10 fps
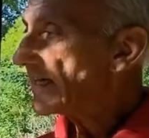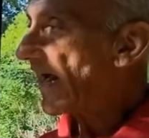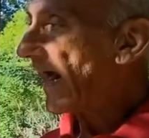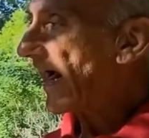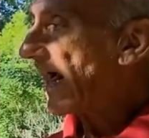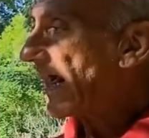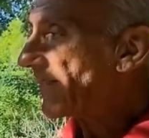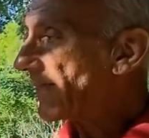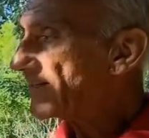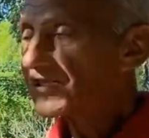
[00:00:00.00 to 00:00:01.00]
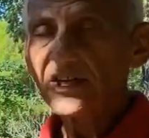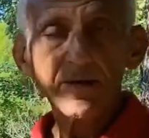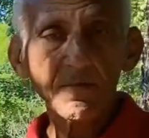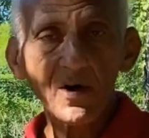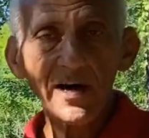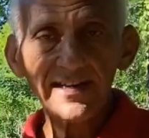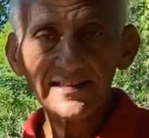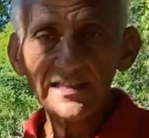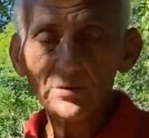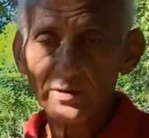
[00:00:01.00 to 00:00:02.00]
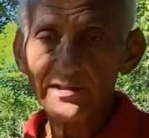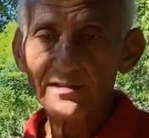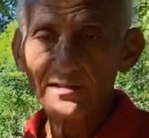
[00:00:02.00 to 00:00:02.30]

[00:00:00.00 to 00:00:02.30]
And this combined liquid